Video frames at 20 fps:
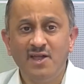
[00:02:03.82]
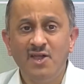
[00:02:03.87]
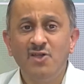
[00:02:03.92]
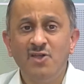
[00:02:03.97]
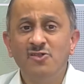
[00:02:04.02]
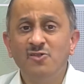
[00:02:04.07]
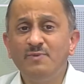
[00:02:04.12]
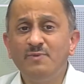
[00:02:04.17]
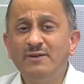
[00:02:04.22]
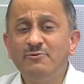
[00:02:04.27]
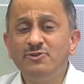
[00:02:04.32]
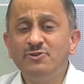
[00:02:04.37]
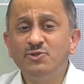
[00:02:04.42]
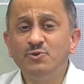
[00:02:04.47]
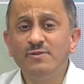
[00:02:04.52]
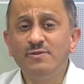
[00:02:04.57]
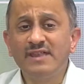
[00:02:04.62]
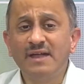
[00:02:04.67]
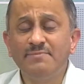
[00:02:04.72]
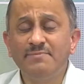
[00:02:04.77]
So, we could
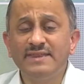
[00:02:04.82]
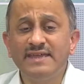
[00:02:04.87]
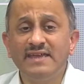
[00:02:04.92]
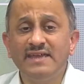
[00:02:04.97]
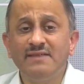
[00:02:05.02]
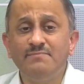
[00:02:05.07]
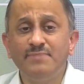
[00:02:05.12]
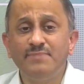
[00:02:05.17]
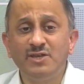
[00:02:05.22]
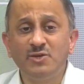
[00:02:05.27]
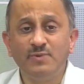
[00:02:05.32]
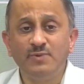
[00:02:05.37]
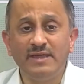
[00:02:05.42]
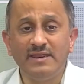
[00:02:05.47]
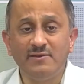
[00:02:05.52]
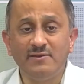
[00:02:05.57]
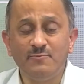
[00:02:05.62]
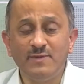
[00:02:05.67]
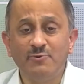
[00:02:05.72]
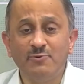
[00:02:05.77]
choose something in between.
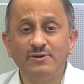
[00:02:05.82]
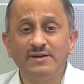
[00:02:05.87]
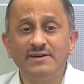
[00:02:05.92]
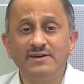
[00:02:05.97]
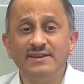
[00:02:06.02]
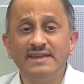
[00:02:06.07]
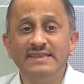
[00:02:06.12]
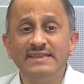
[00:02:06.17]
We could agree